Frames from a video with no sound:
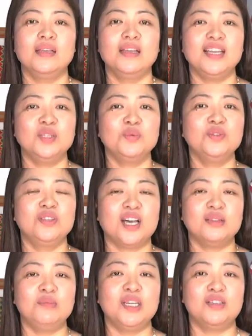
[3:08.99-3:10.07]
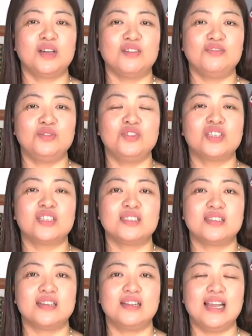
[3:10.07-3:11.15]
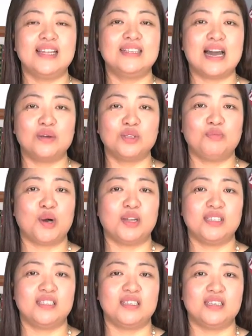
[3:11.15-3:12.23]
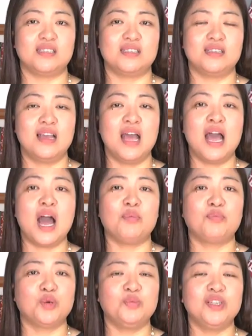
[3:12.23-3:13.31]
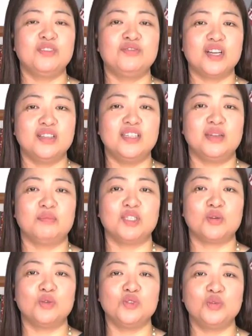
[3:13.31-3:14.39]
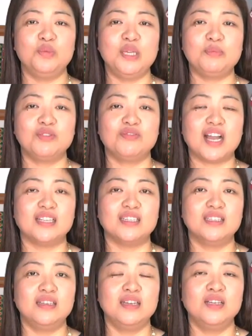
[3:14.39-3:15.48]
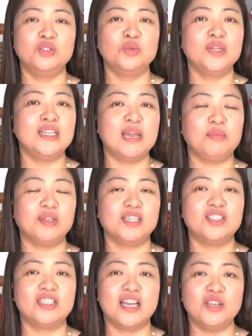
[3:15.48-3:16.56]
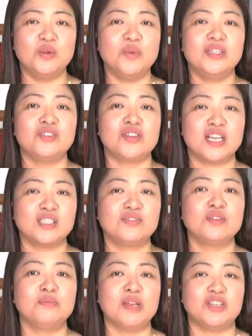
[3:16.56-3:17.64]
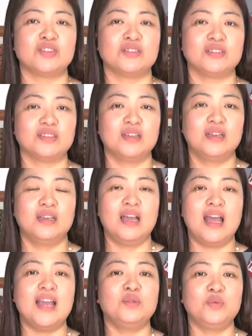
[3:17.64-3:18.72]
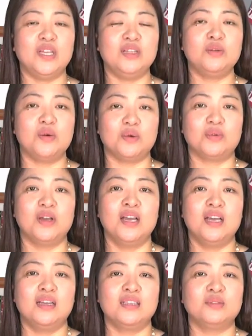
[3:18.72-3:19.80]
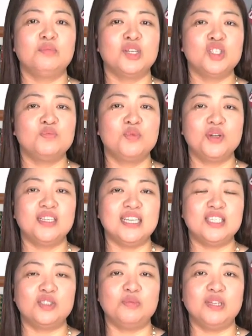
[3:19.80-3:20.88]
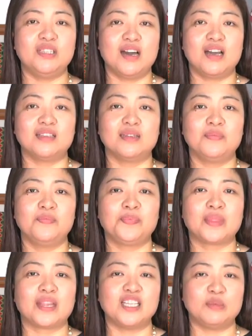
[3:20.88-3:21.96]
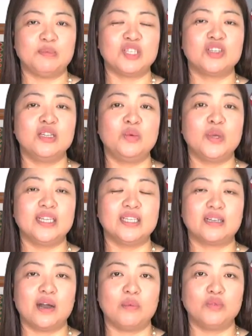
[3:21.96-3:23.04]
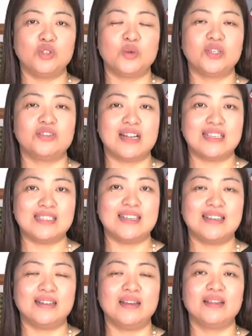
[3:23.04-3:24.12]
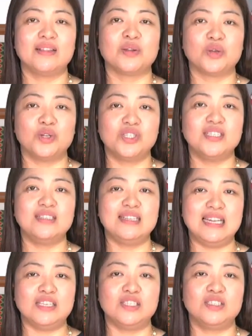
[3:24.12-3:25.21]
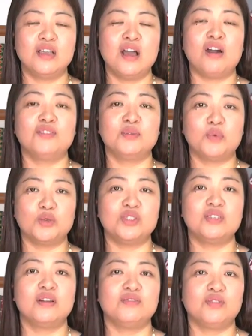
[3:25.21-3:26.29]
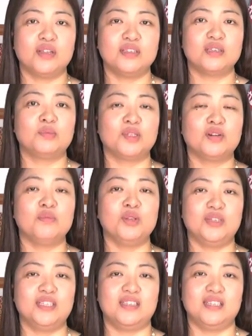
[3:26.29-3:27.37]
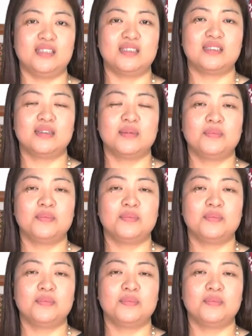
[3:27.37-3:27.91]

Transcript: It would not be enough to just lay down the policies. Appropriate funding must also be provided to enable a genuine transformation, and we know that much more needs to be done, especially when it comes to addressing the urgent needs of the most vulnerable communities.